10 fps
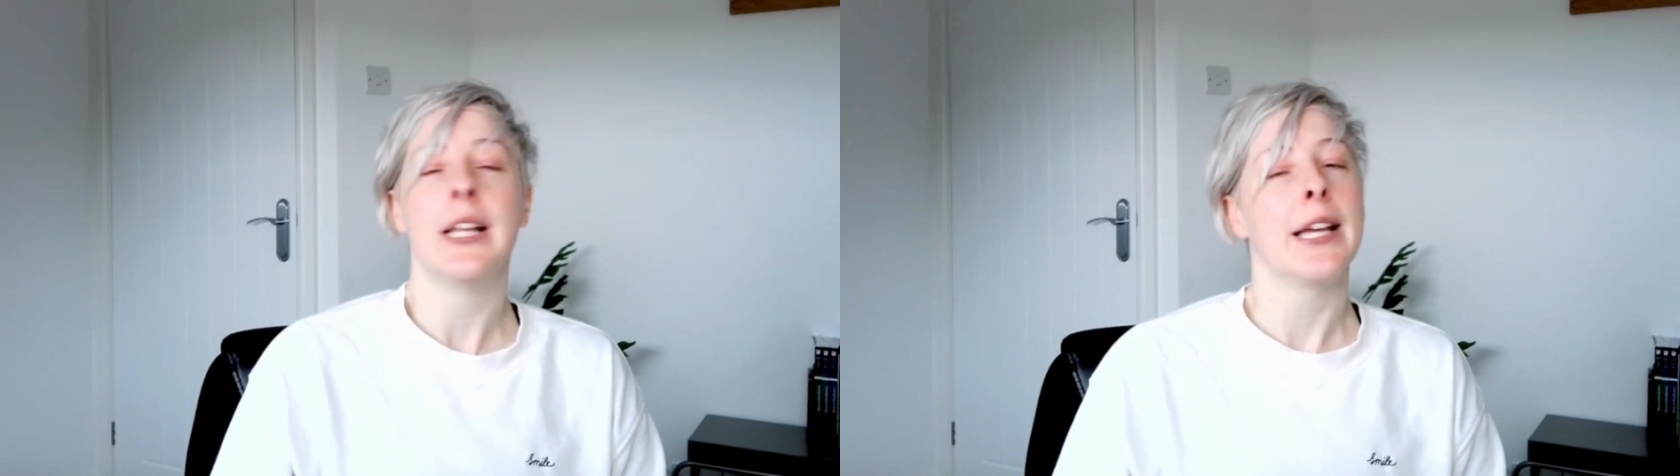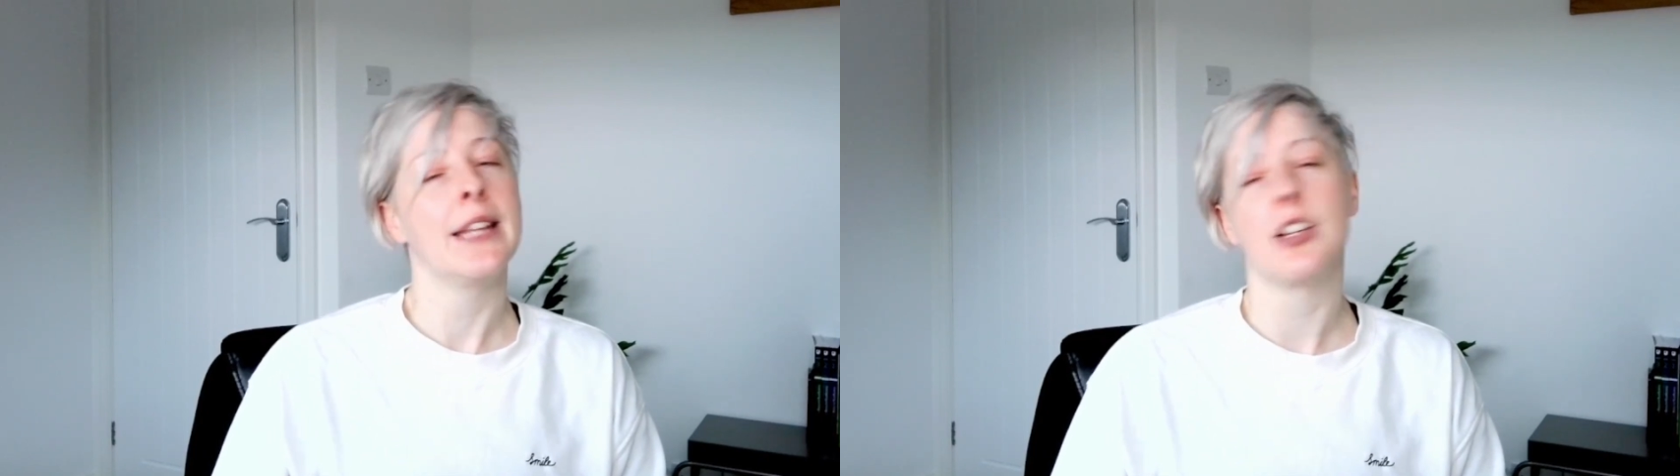
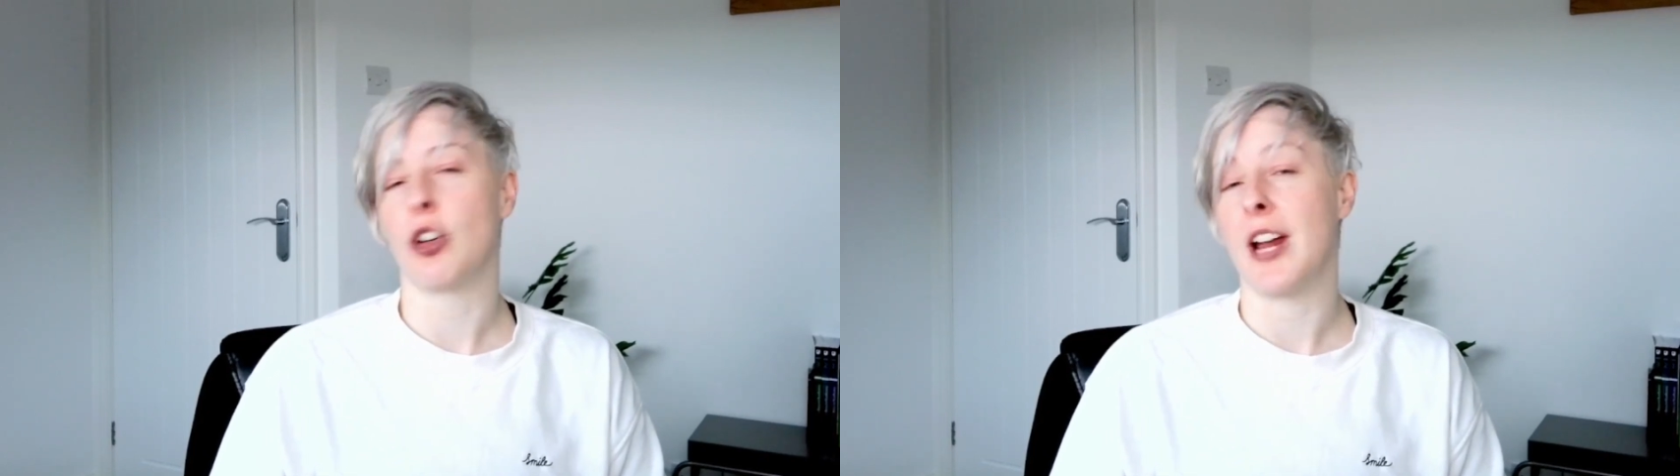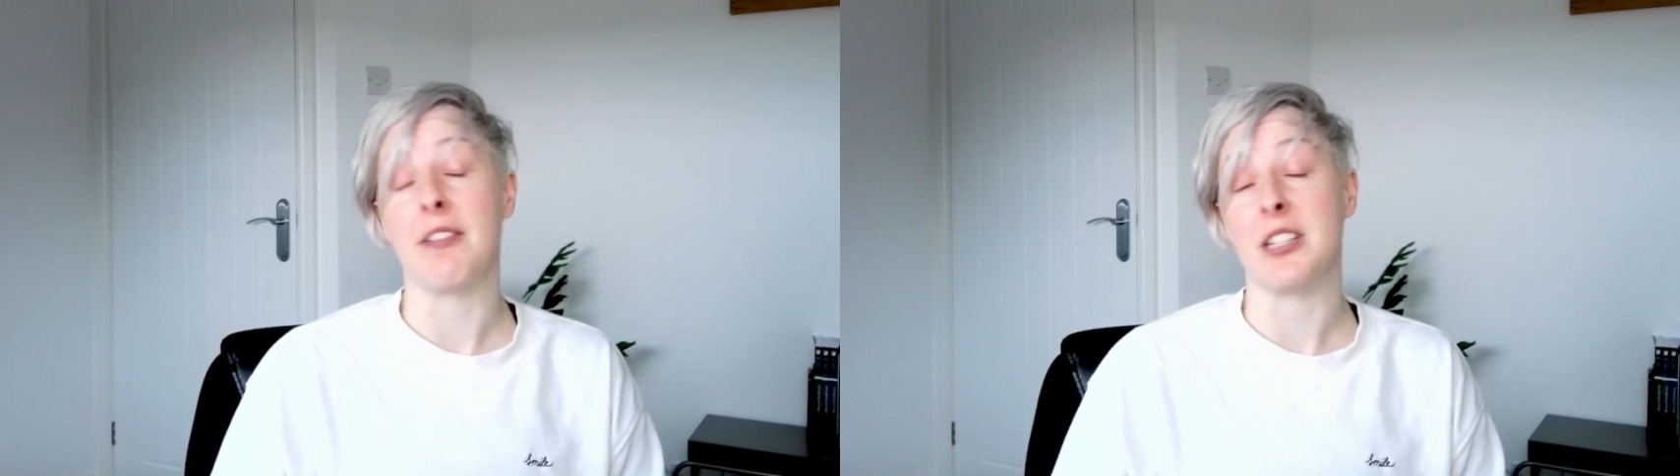in the
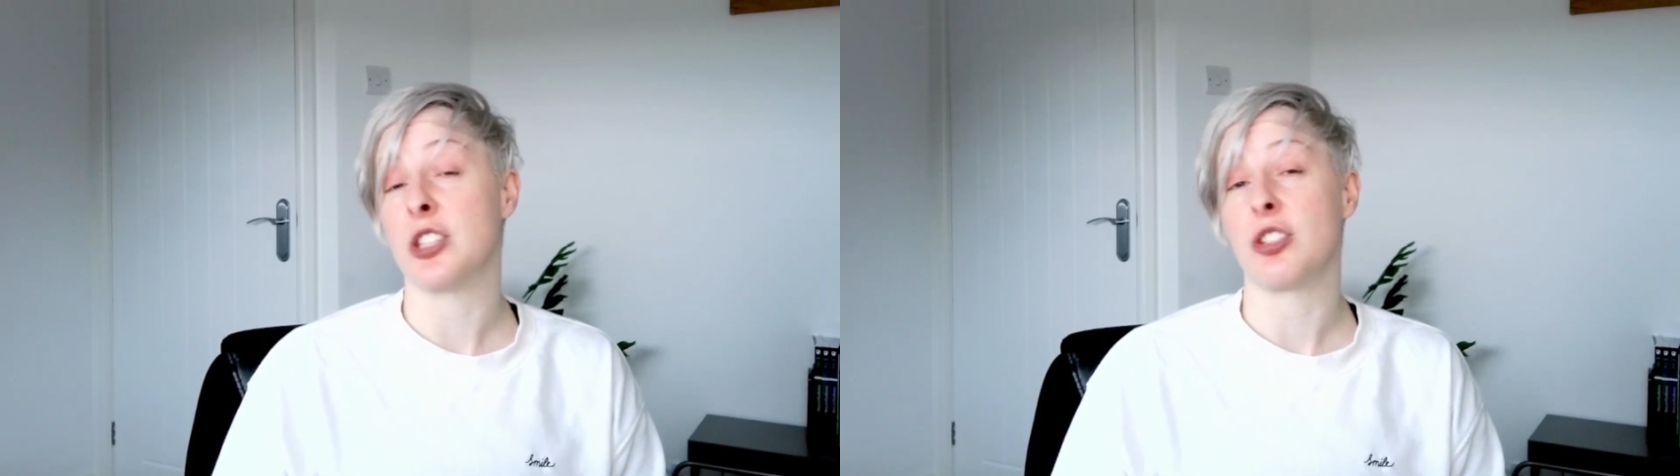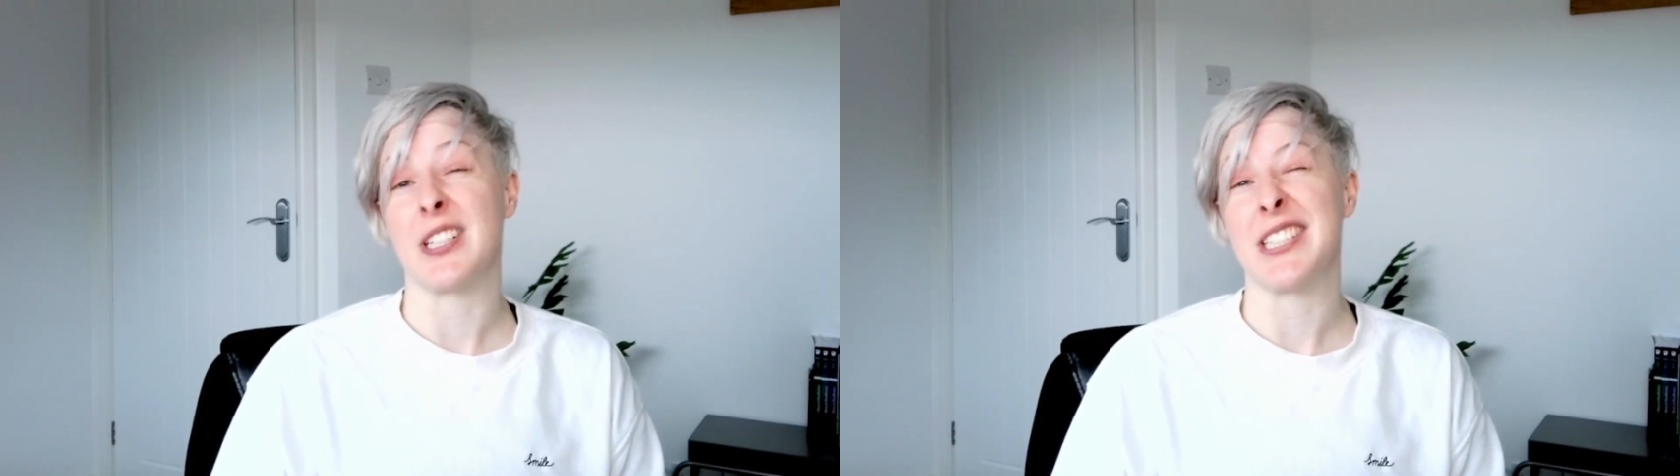creative
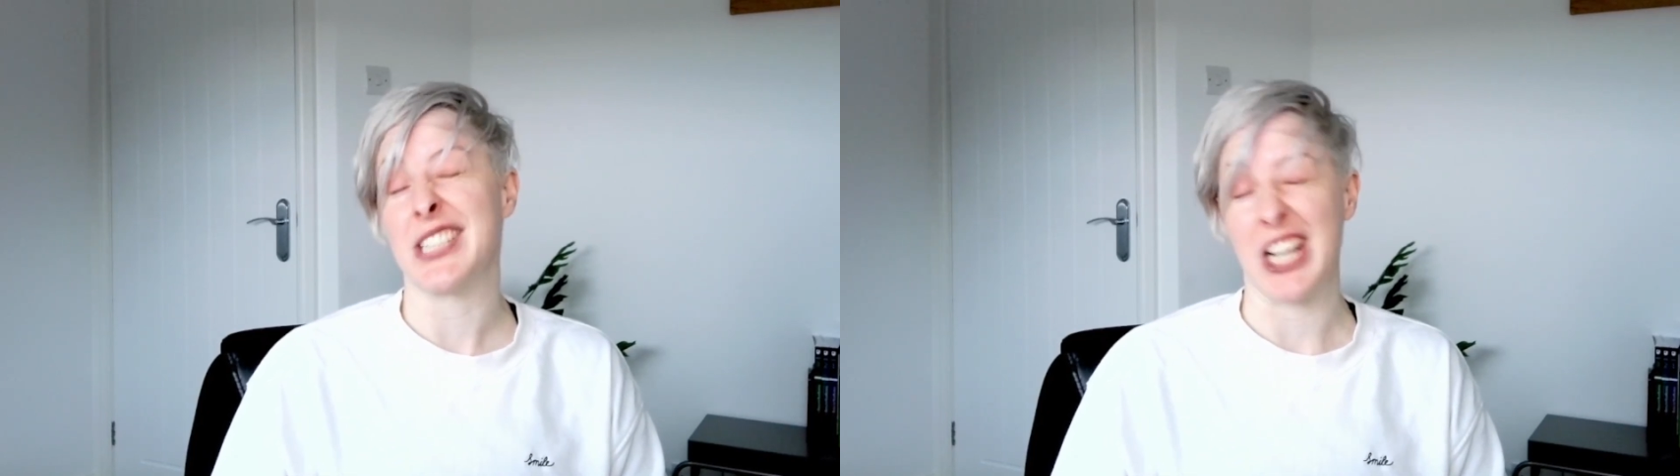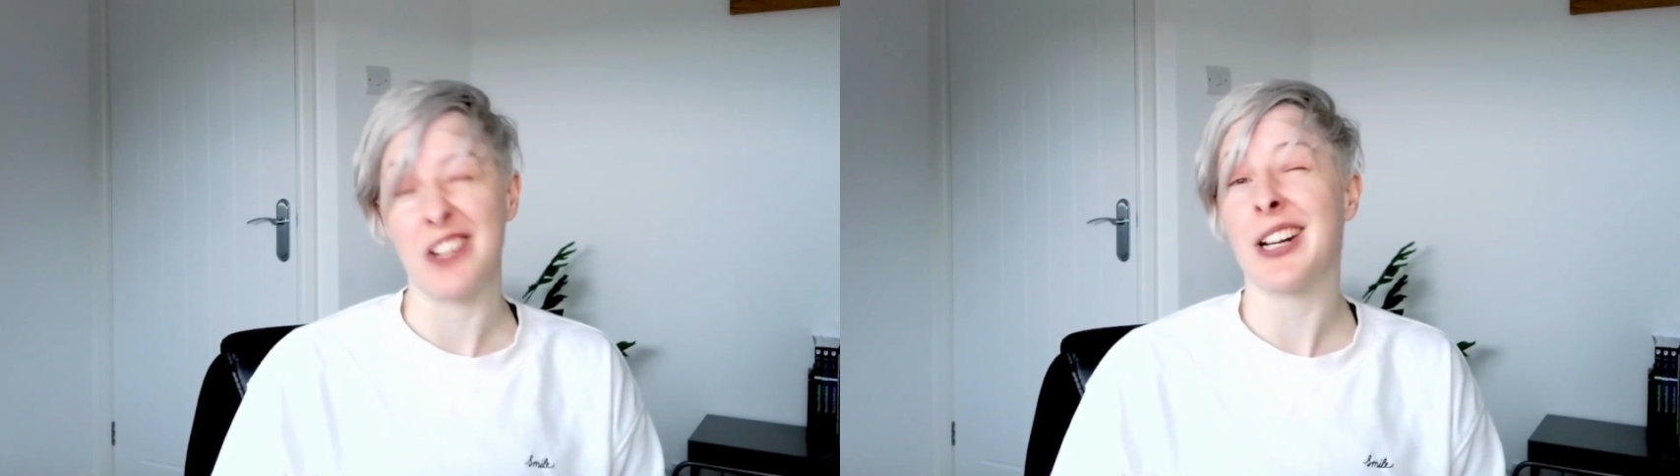industry
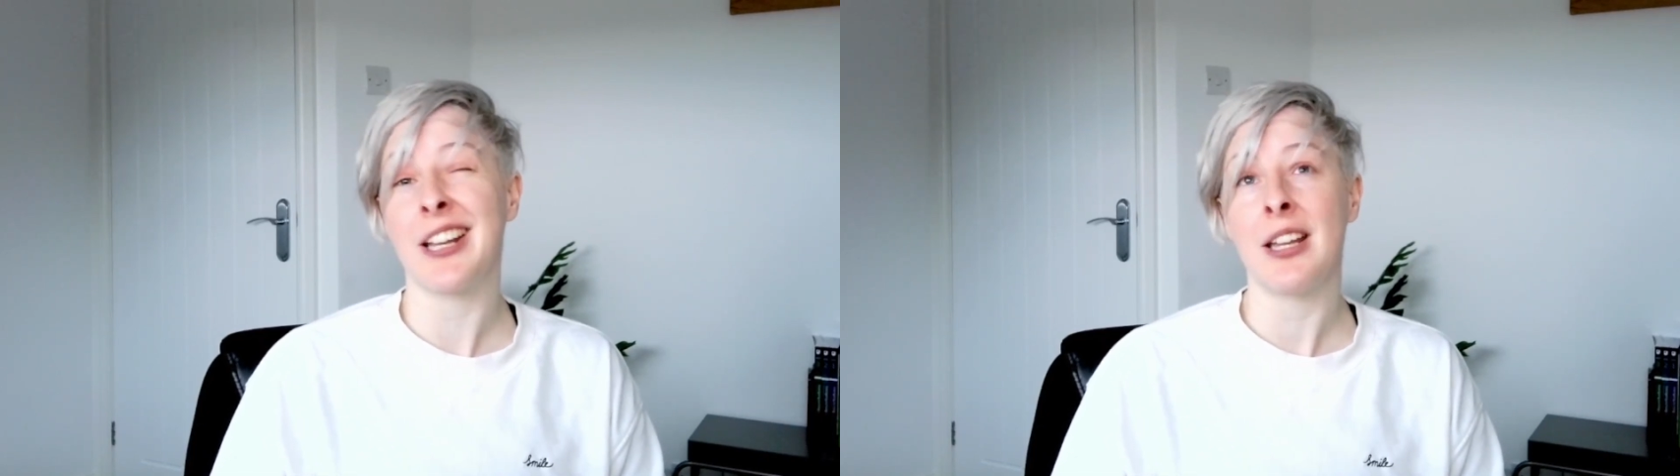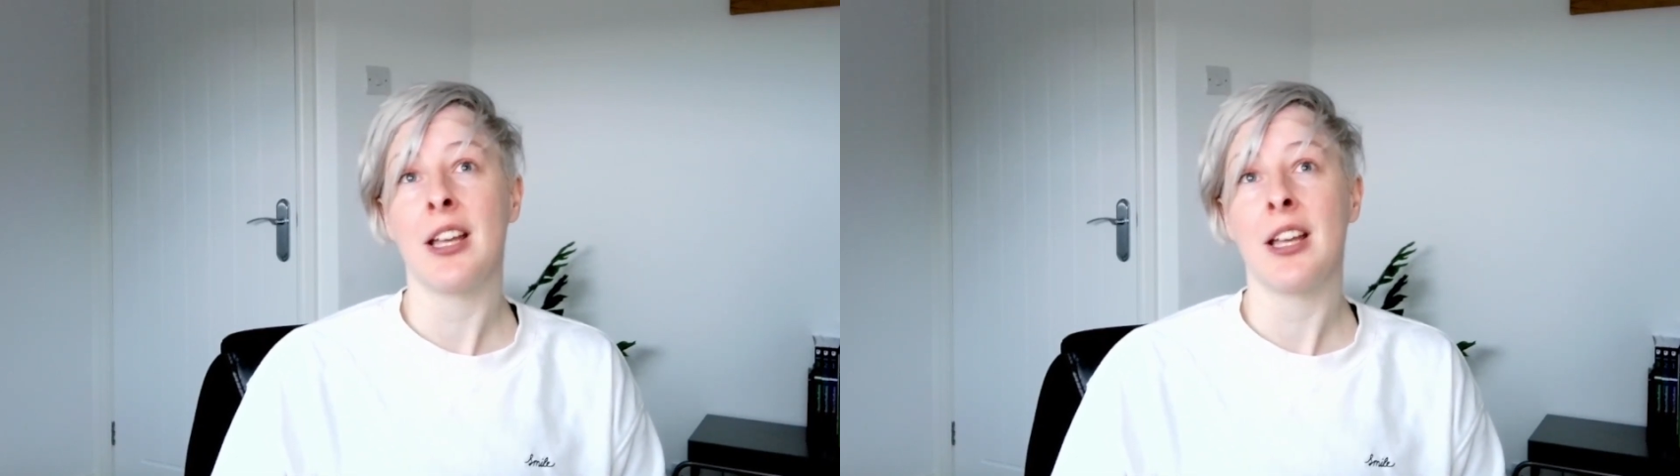generally,